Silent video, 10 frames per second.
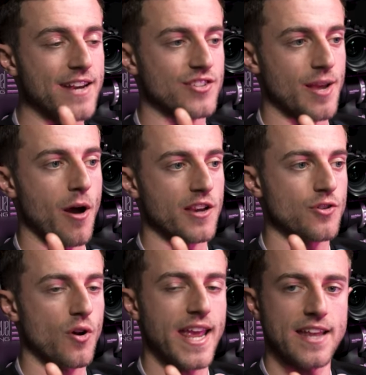H D M I
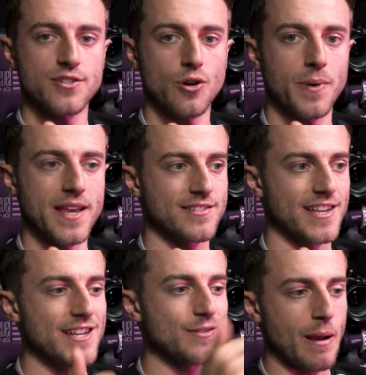socket into your P
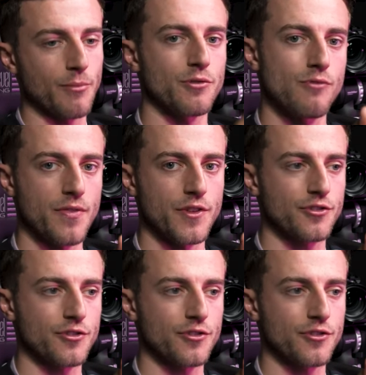C to be able to run the